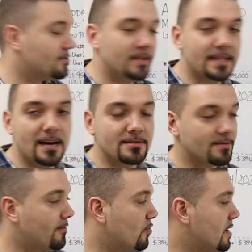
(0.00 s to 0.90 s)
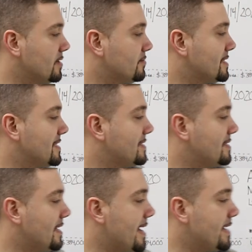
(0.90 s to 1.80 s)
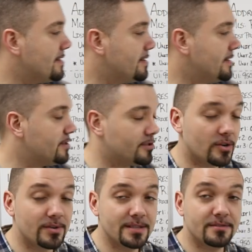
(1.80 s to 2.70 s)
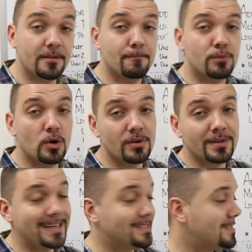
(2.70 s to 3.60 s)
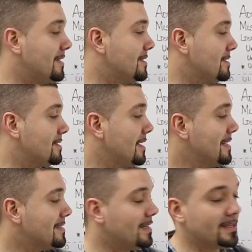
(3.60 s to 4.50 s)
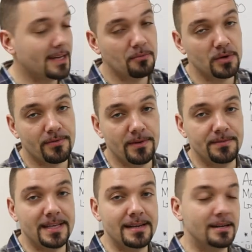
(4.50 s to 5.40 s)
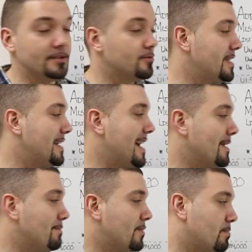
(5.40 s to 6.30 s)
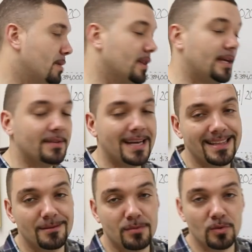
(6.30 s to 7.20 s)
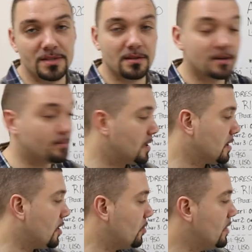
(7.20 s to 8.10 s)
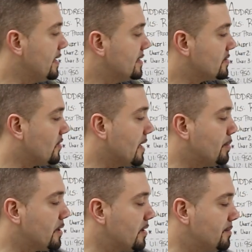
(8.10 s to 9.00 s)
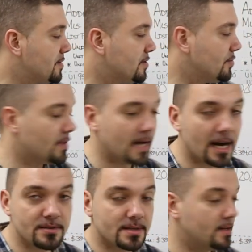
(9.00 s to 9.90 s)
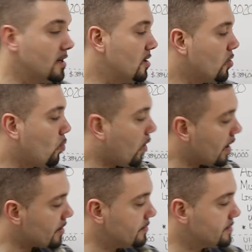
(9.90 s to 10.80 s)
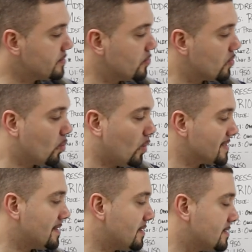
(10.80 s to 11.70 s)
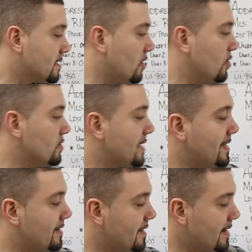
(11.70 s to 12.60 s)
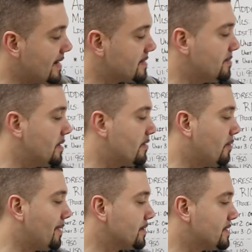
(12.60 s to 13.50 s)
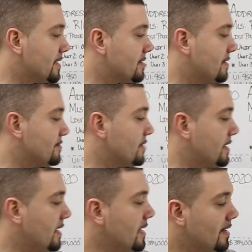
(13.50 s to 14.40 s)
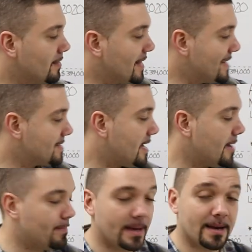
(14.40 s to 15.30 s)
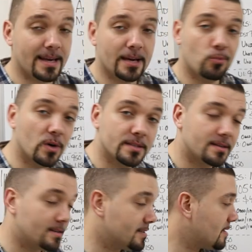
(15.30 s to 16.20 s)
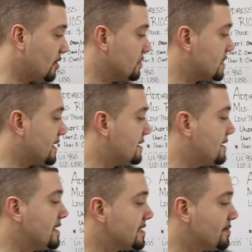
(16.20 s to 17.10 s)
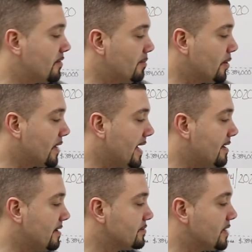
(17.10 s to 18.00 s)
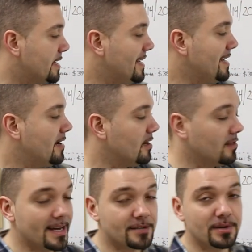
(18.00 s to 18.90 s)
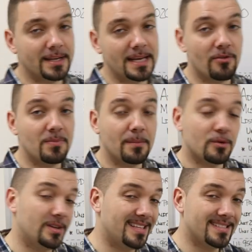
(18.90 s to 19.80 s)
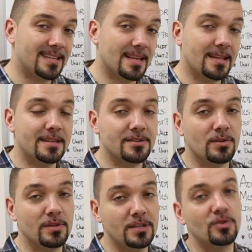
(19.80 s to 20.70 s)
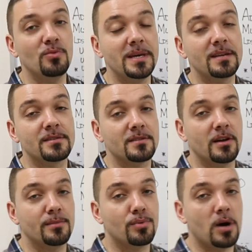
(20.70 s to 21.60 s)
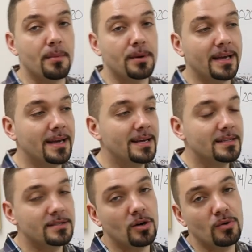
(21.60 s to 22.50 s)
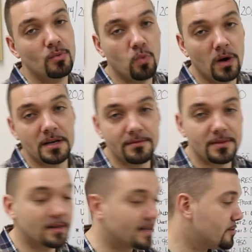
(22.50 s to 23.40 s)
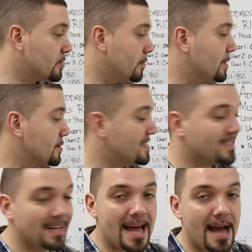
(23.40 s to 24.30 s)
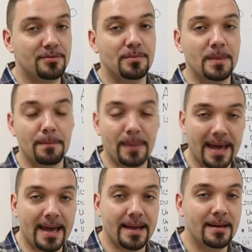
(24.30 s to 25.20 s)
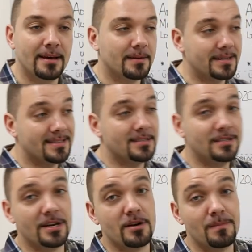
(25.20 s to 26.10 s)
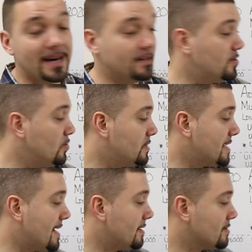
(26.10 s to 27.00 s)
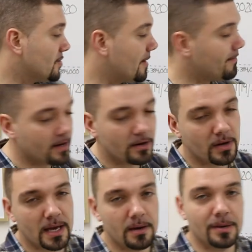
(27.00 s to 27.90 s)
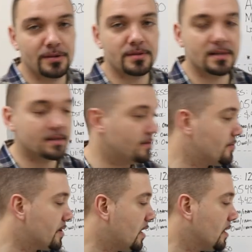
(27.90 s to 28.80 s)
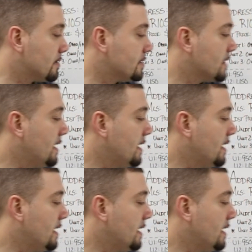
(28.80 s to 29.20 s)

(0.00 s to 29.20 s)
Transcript: 3,468. The insurance, the broker that sent this said that was 1,500. I believe that number was a little bit low, so I put it up to 2,000. Water and sewer wasn't disclosed. I did an estimate of about 600. Landscaping, again, wasn't disclosed. I did an estimate of about 800. Electric, now remember, it did say that there's only two meters on the property, so one of the electrical bills is going to have to be paid because it's shared by two tenants. So I figured, okay, about $600